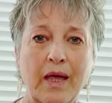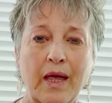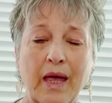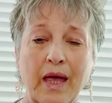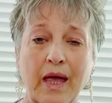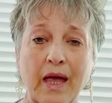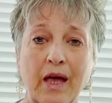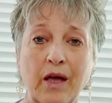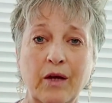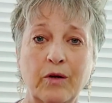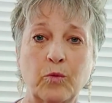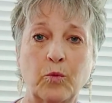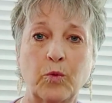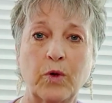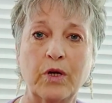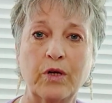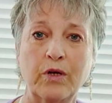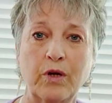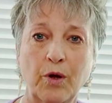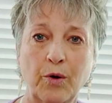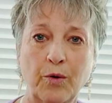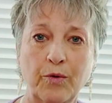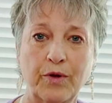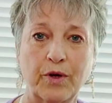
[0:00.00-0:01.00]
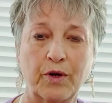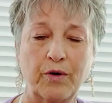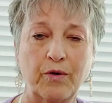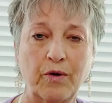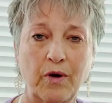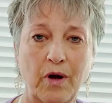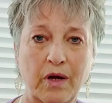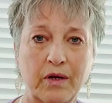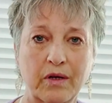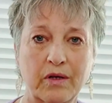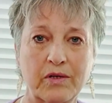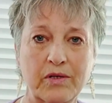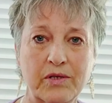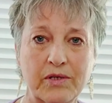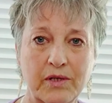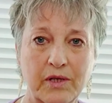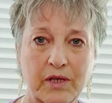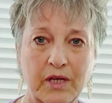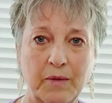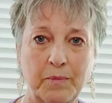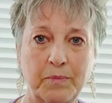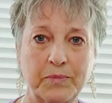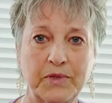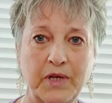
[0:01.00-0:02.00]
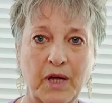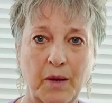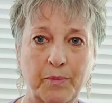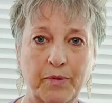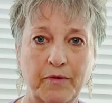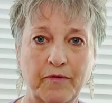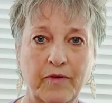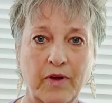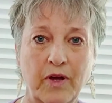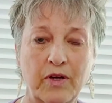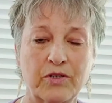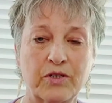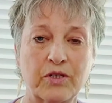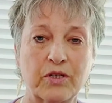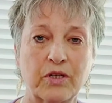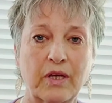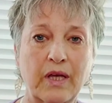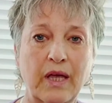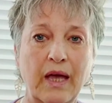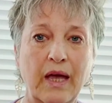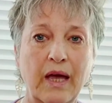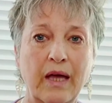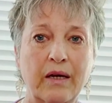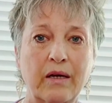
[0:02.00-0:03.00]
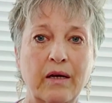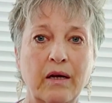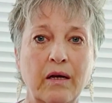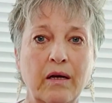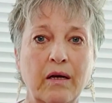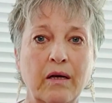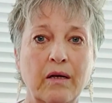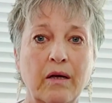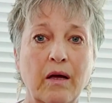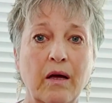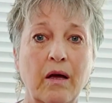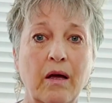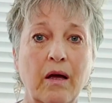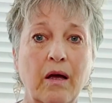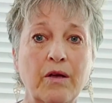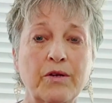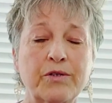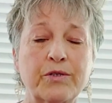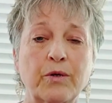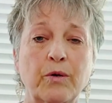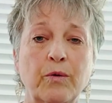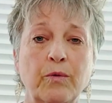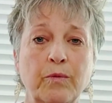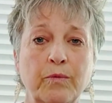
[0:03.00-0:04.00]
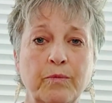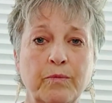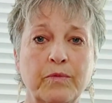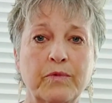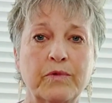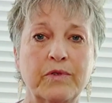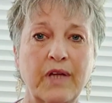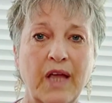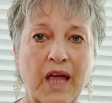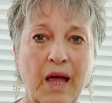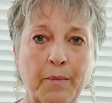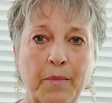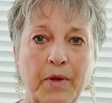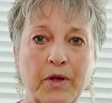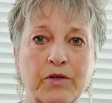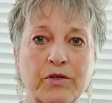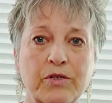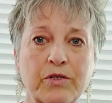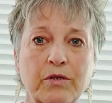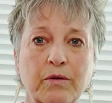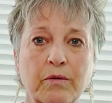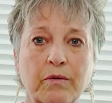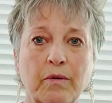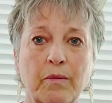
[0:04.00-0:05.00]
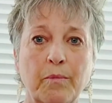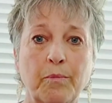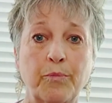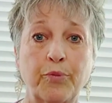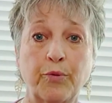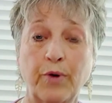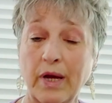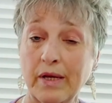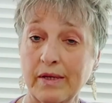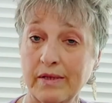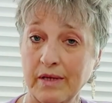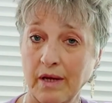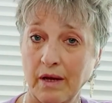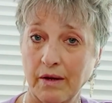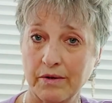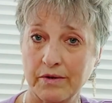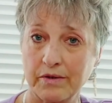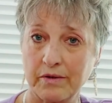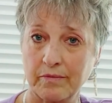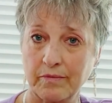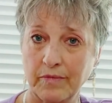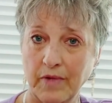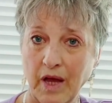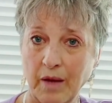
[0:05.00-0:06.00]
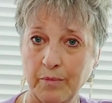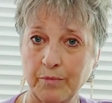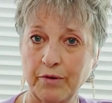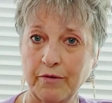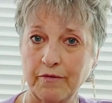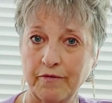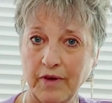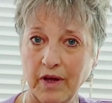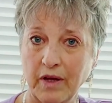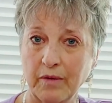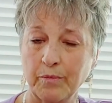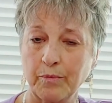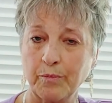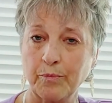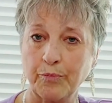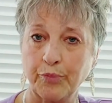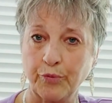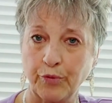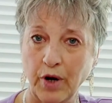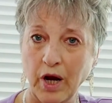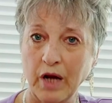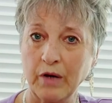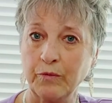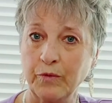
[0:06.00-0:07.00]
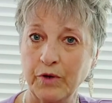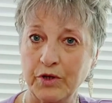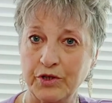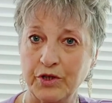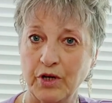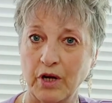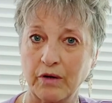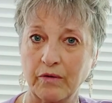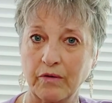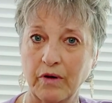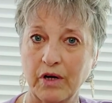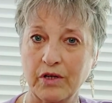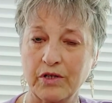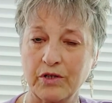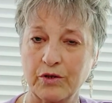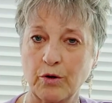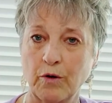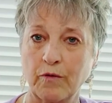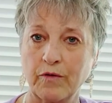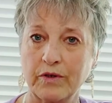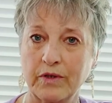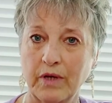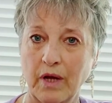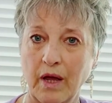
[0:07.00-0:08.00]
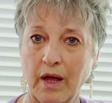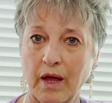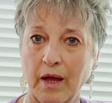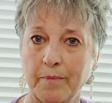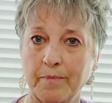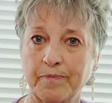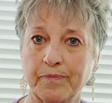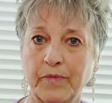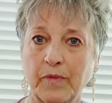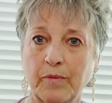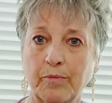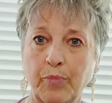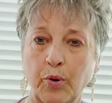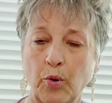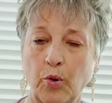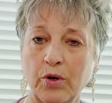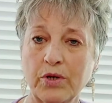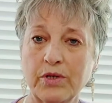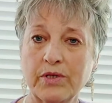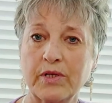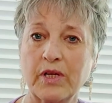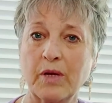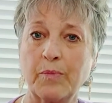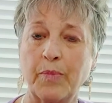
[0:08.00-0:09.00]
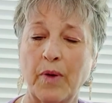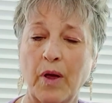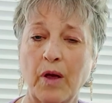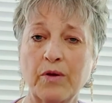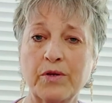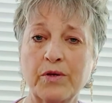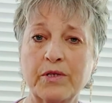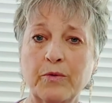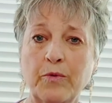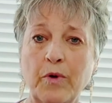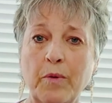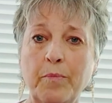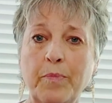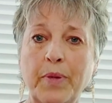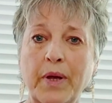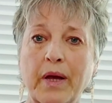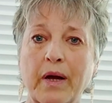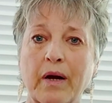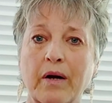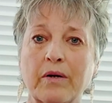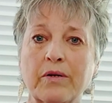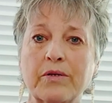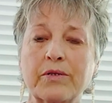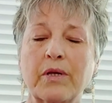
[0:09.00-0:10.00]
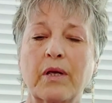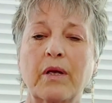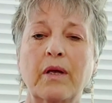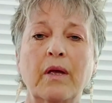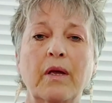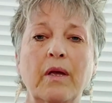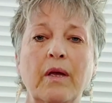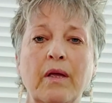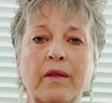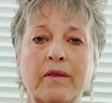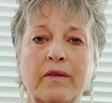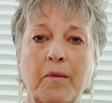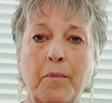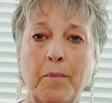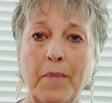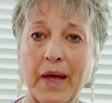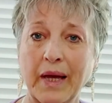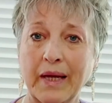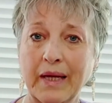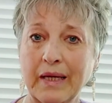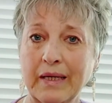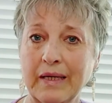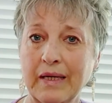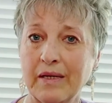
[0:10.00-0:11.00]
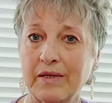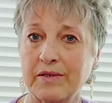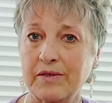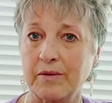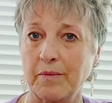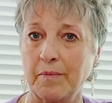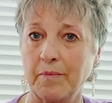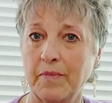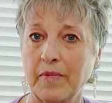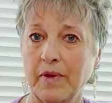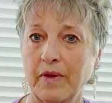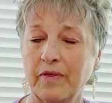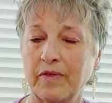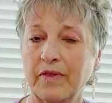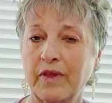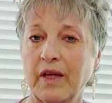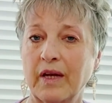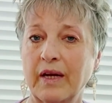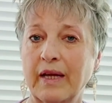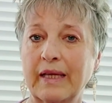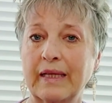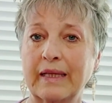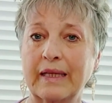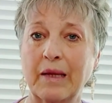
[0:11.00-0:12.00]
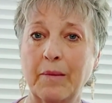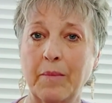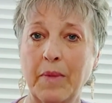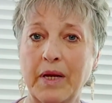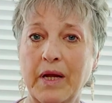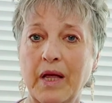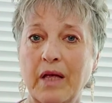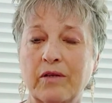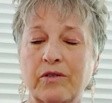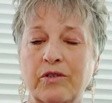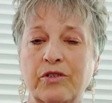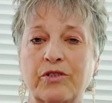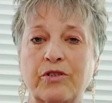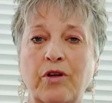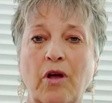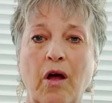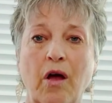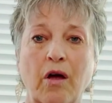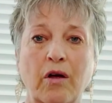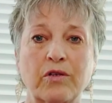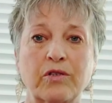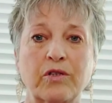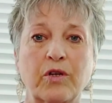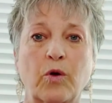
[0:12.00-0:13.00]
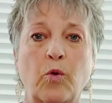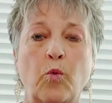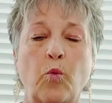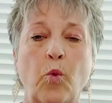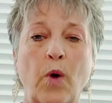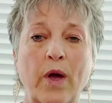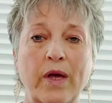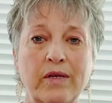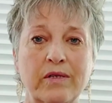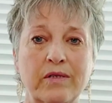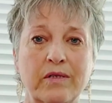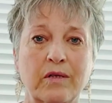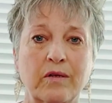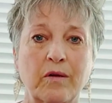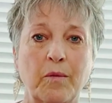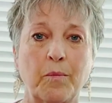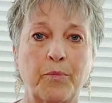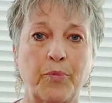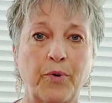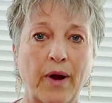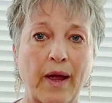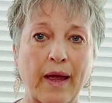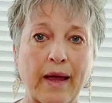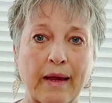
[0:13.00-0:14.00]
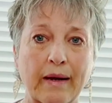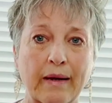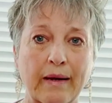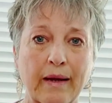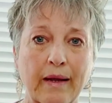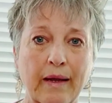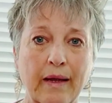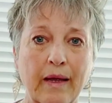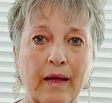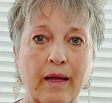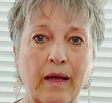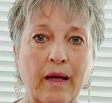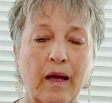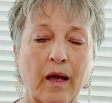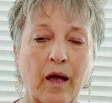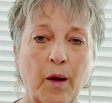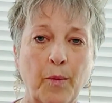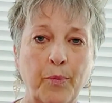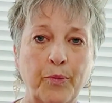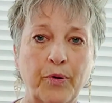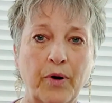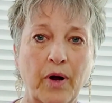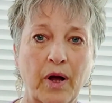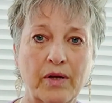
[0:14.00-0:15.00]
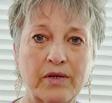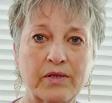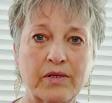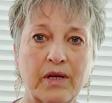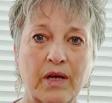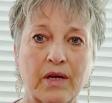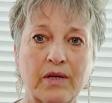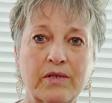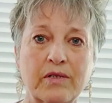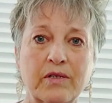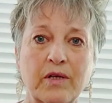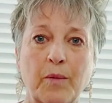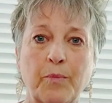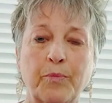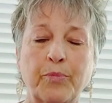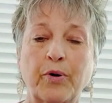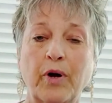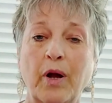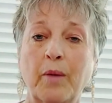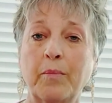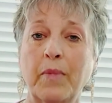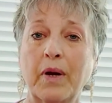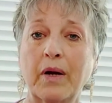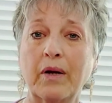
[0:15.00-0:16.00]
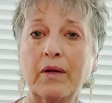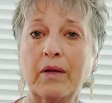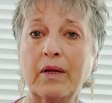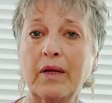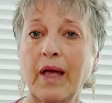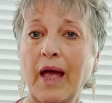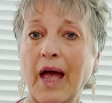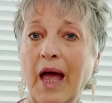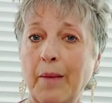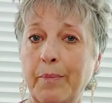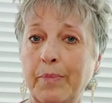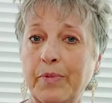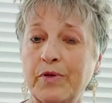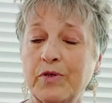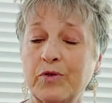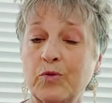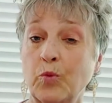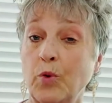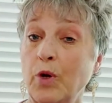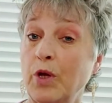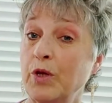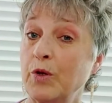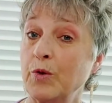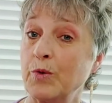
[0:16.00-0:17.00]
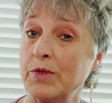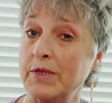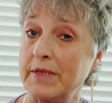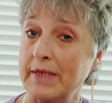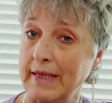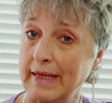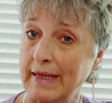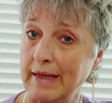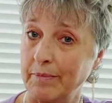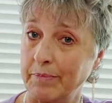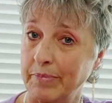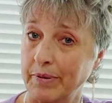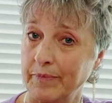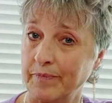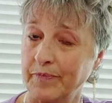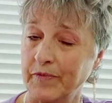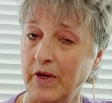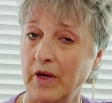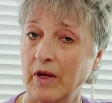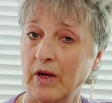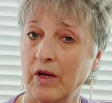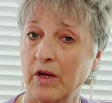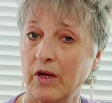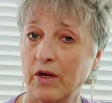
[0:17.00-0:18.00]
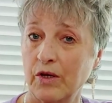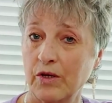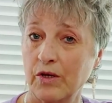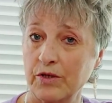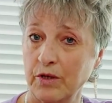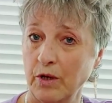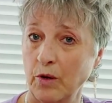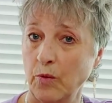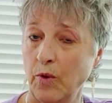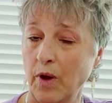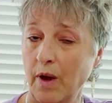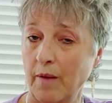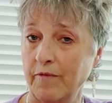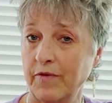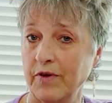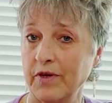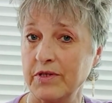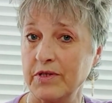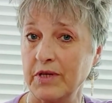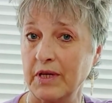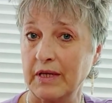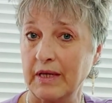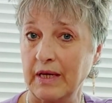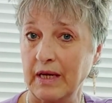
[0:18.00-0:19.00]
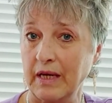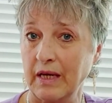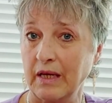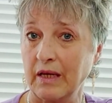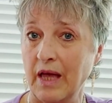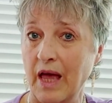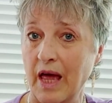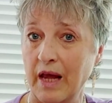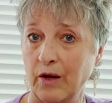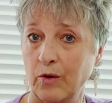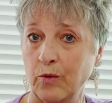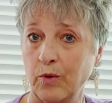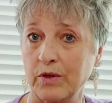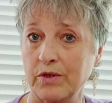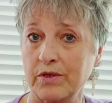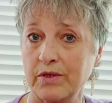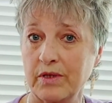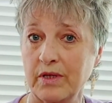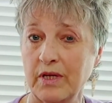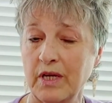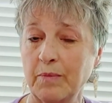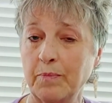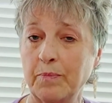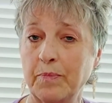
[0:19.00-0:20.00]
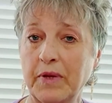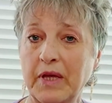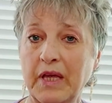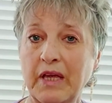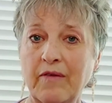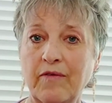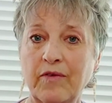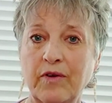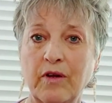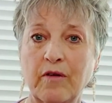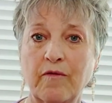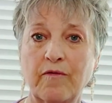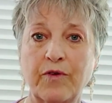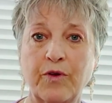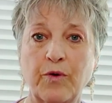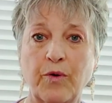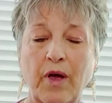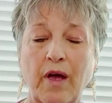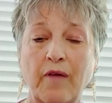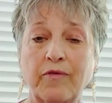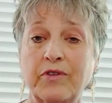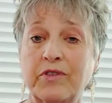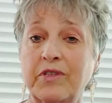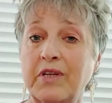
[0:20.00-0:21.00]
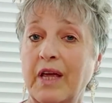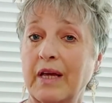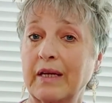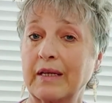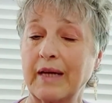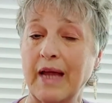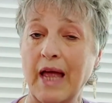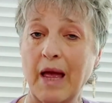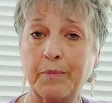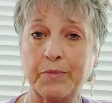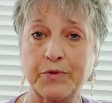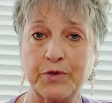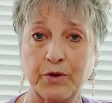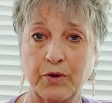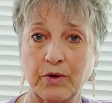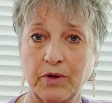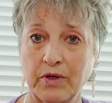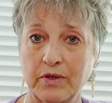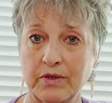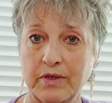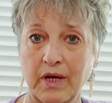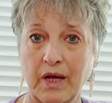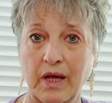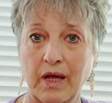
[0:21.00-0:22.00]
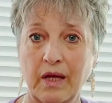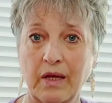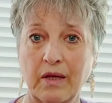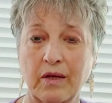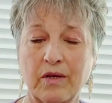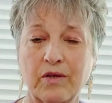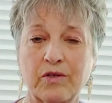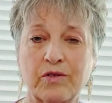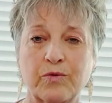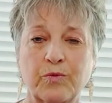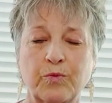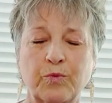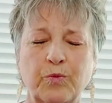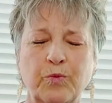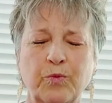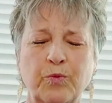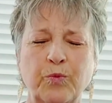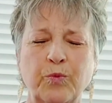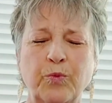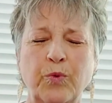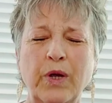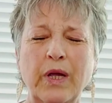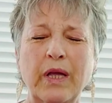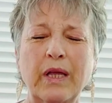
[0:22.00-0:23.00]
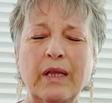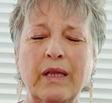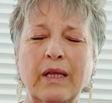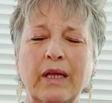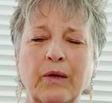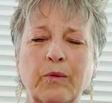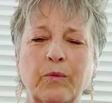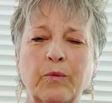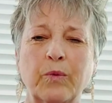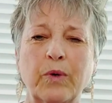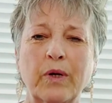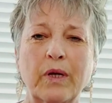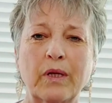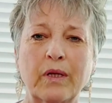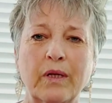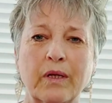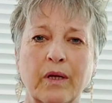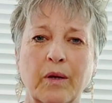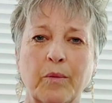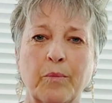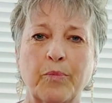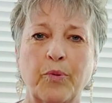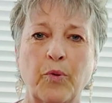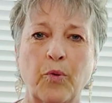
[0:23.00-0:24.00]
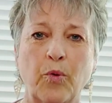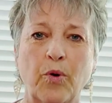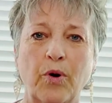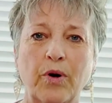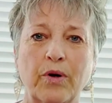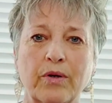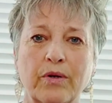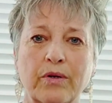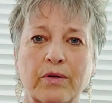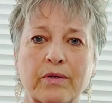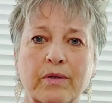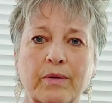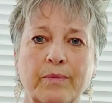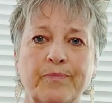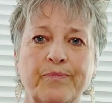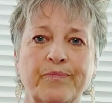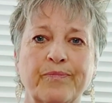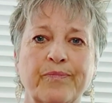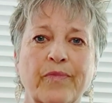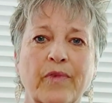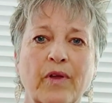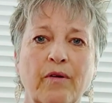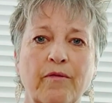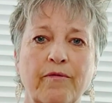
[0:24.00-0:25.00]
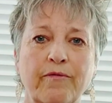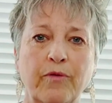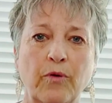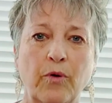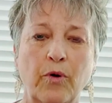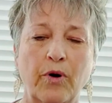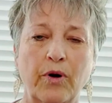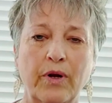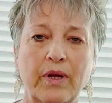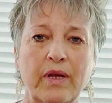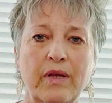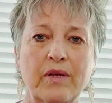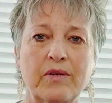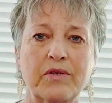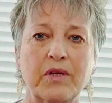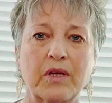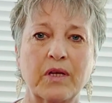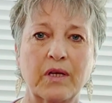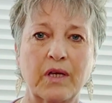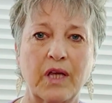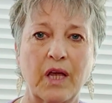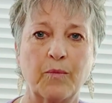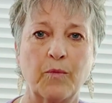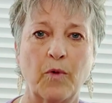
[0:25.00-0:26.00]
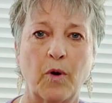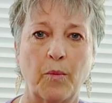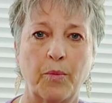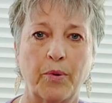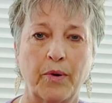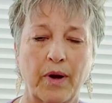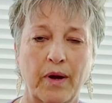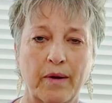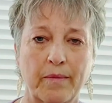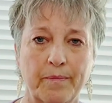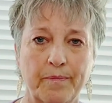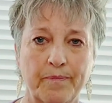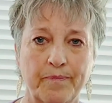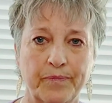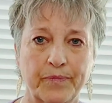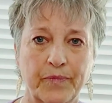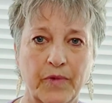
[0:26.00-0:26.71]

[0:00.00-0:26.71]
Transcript: And we know that chronic sleep deprivation can also damage brain cells and prevent brain regeneration over time. Poor sleep also impairs the mechanism that eliminates toxic waste in the brain, a process that primarily happens when you sleep. So obviously getting adequate sleep, even if you have to take naps during the day, is really, really important for easing chemo brain.